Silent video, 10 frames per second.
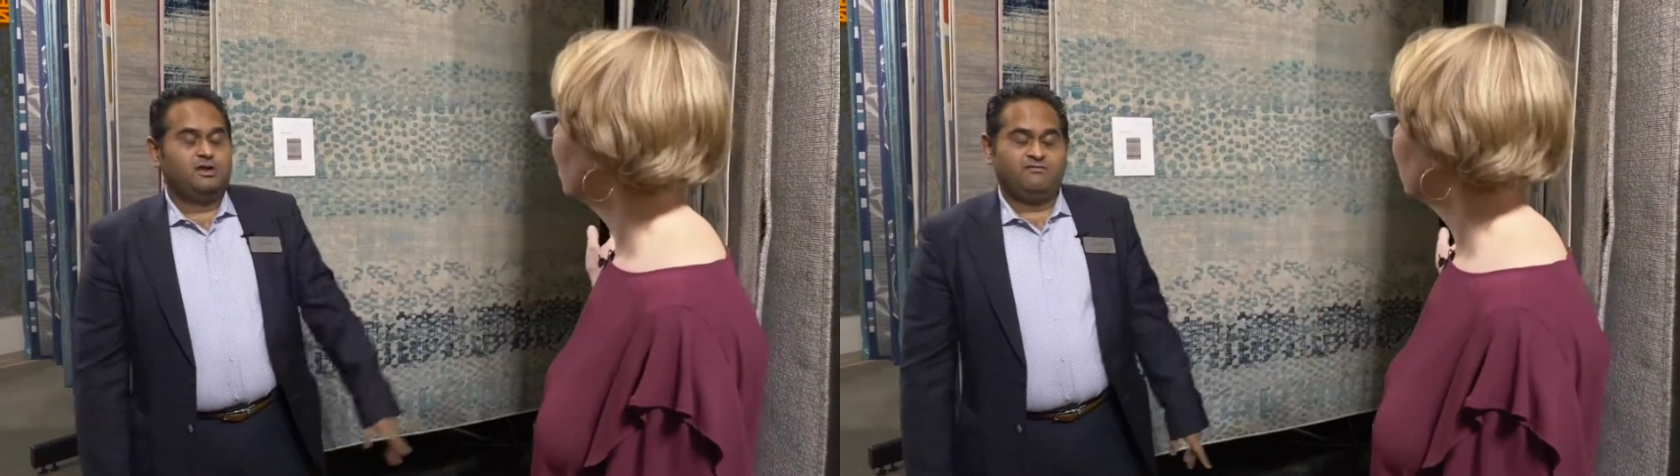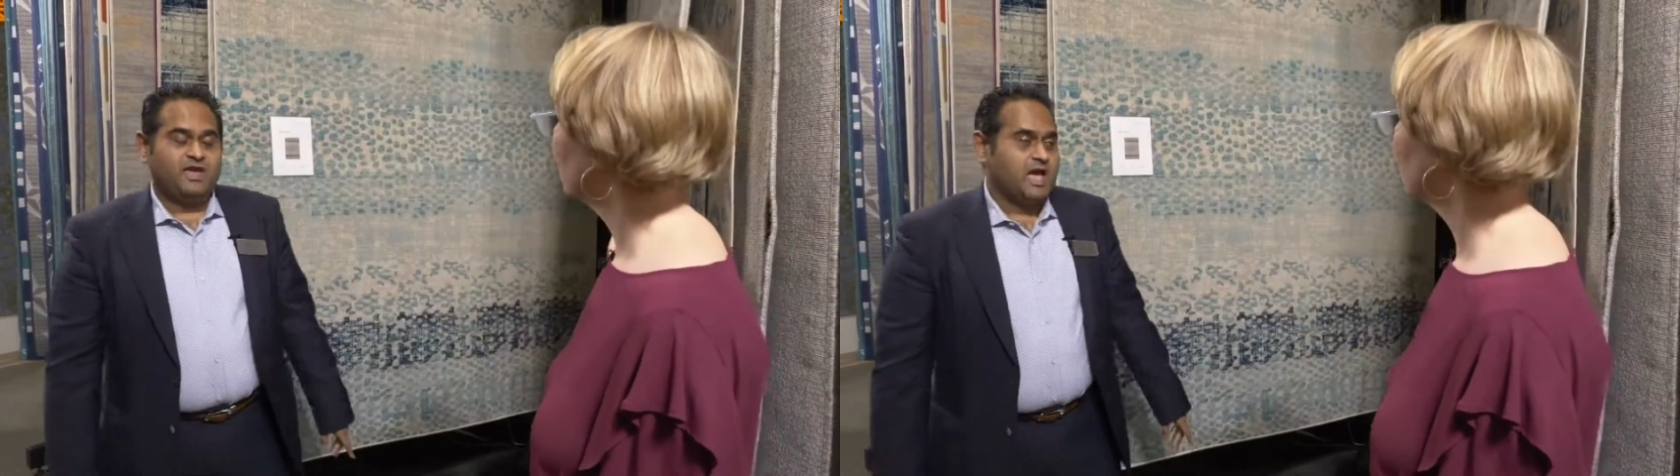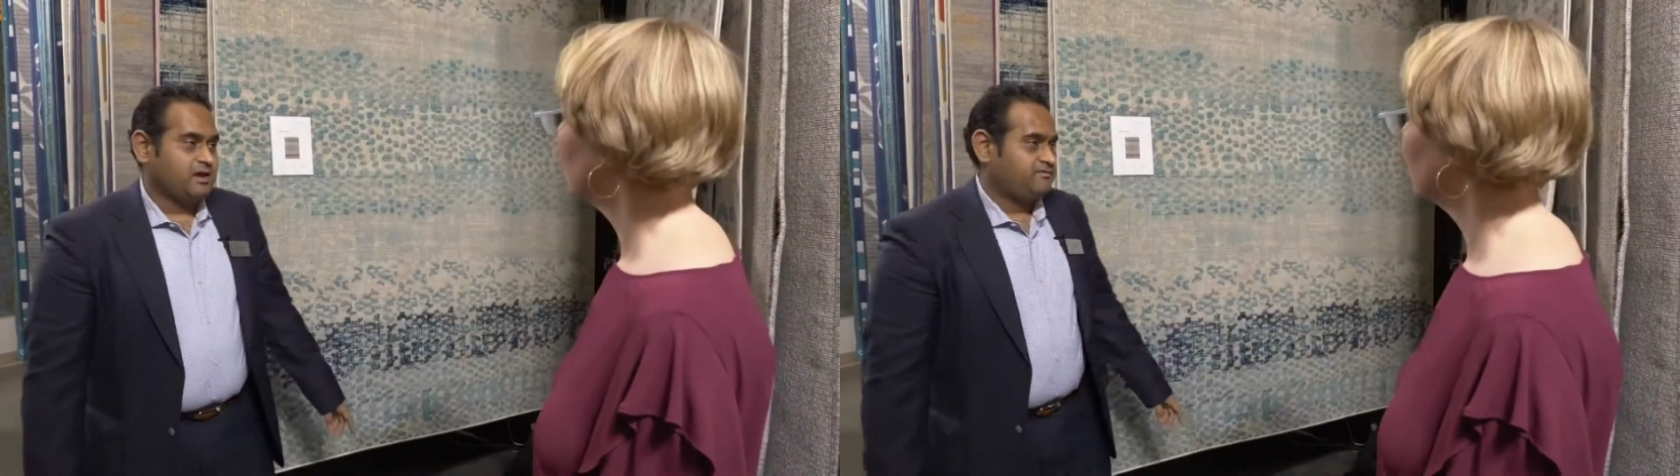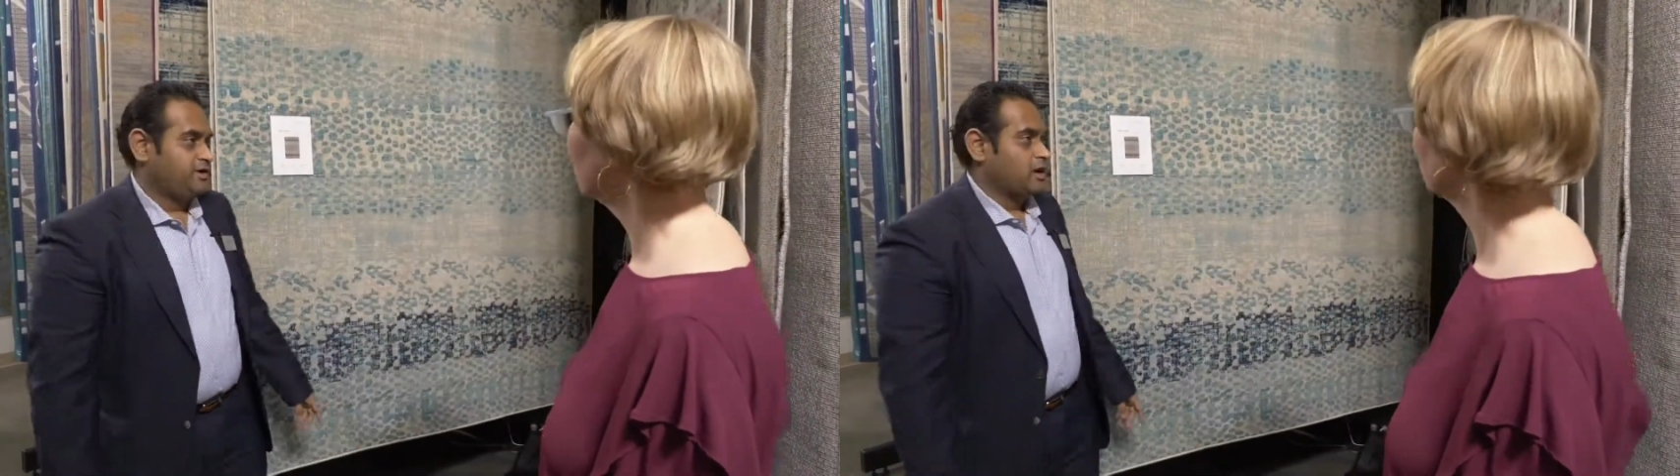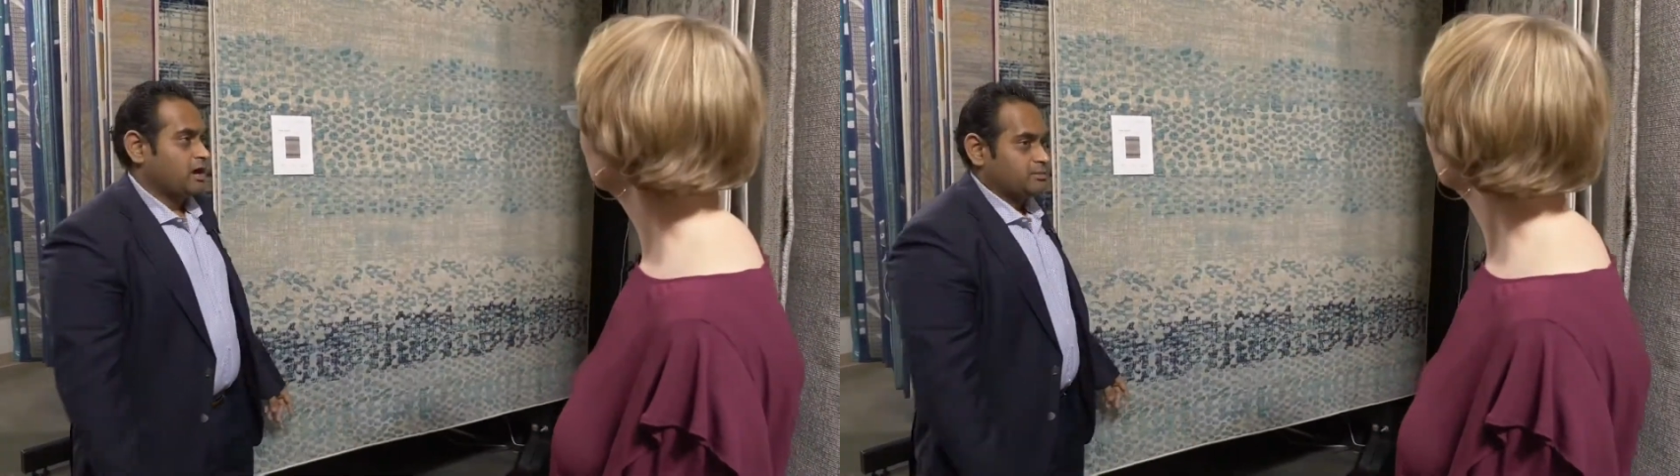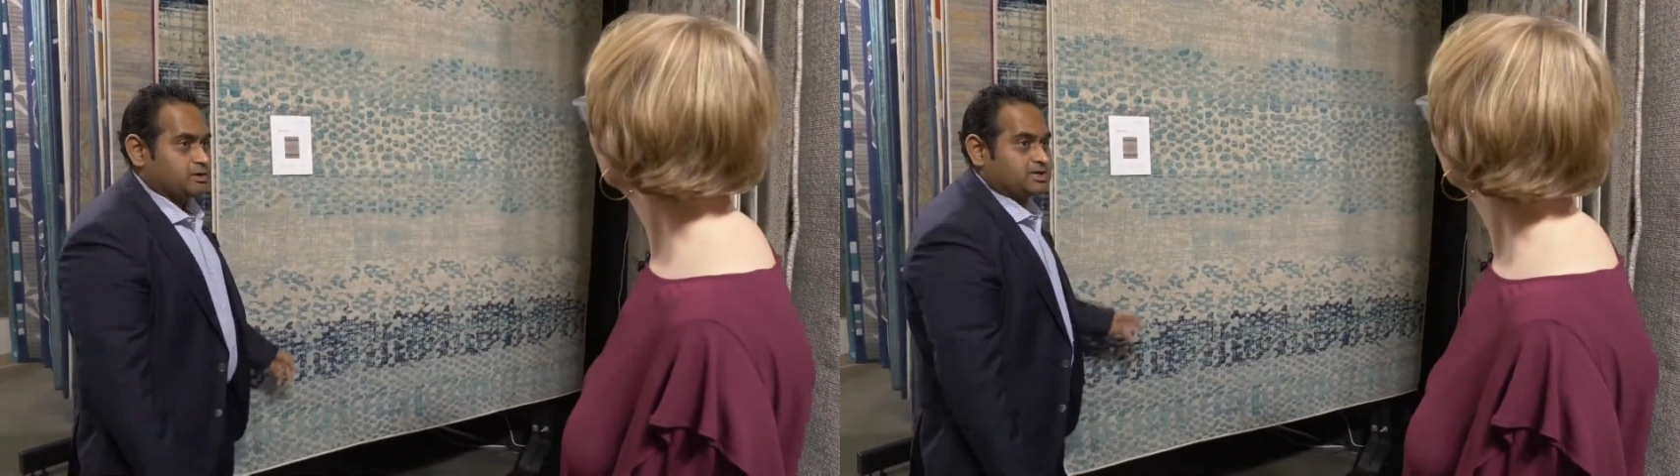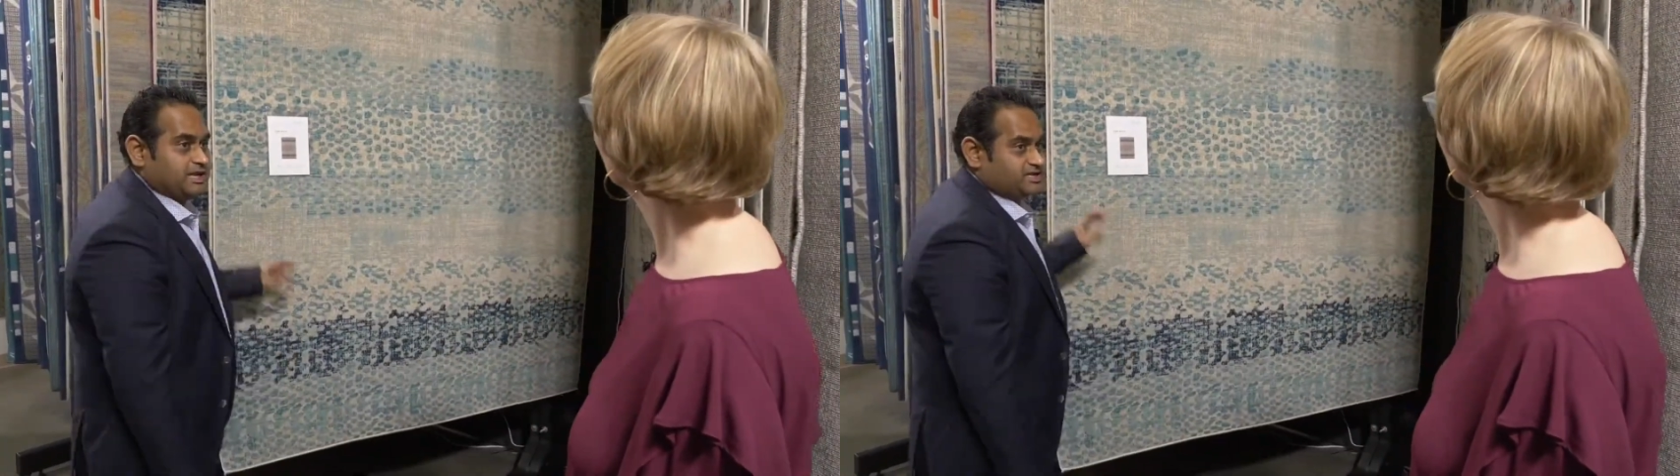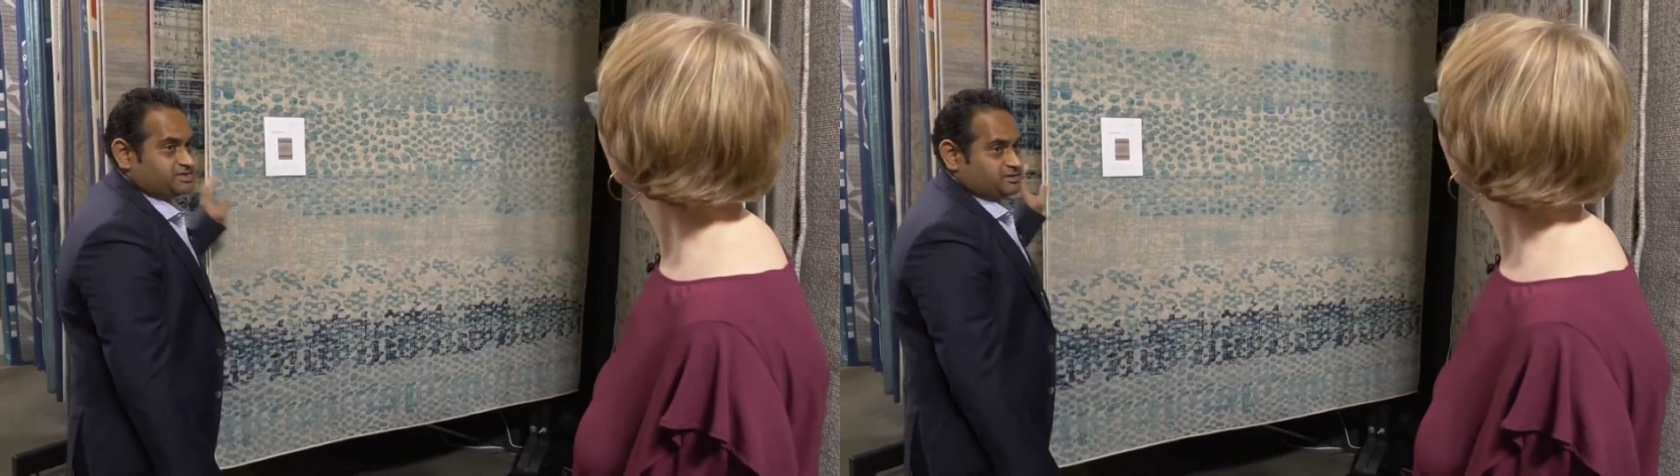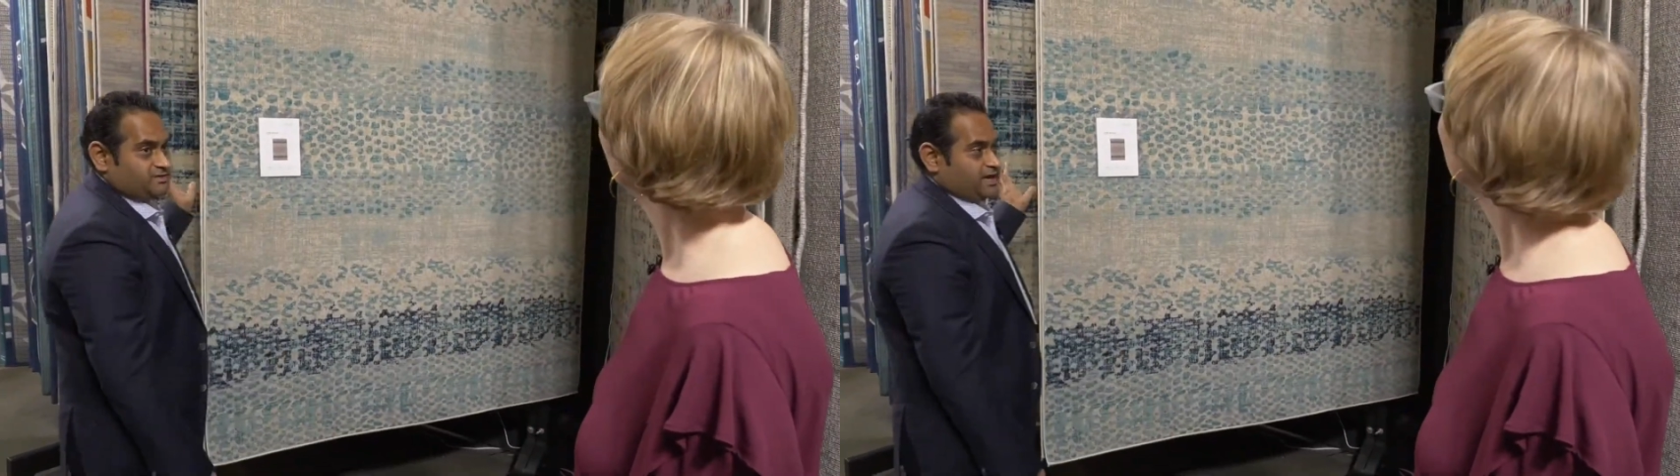We had a phenomenal collection.